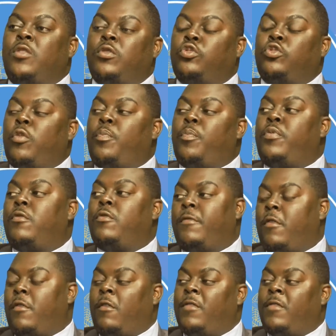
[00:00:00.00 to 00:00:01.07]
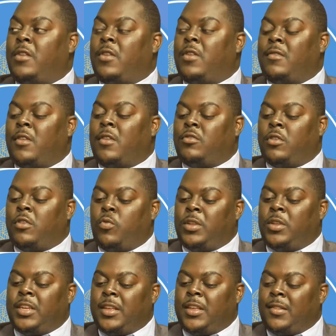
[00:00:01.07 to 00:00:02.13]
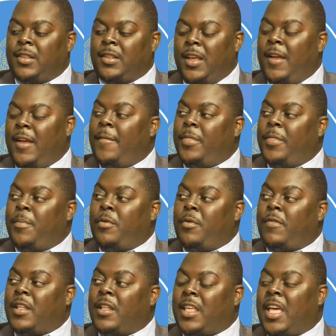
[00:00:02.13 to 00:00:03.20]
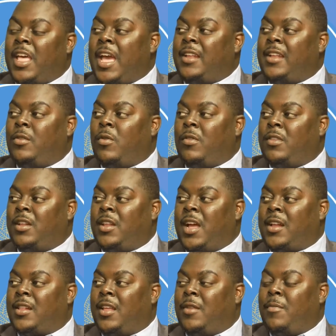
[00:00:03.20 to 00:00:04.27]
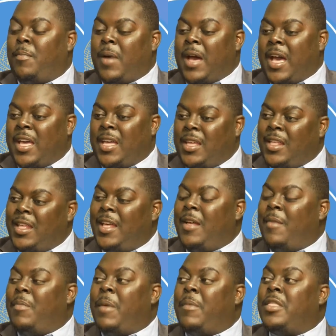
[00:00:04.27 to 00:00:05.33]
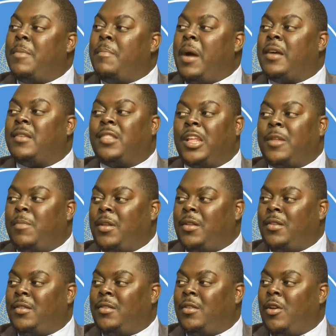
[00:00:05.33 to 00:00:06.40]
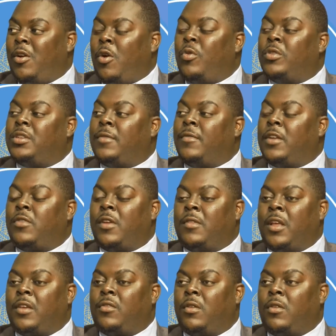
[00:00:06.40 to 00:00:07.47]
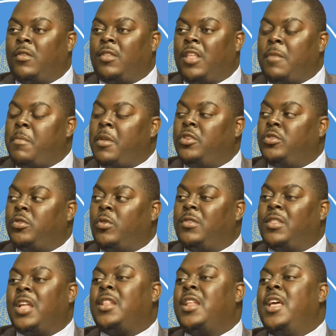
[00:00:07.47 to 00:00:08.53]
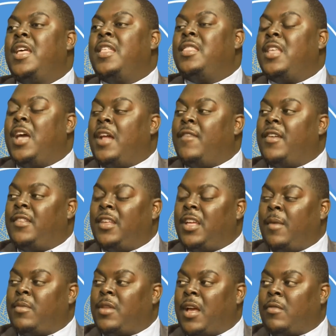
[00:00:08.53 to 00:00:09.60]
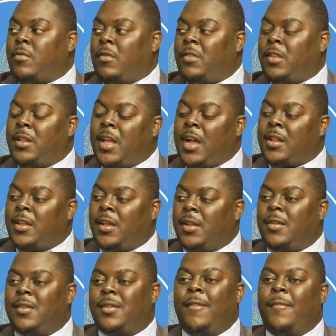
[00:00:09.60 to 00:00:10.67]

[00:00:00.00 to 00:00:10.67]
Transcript: to show proof of that transaction, which is the proof that the AIT was deducted by maybe the bank statement or whichever transaction or statement shows that the advance income tax was deducted.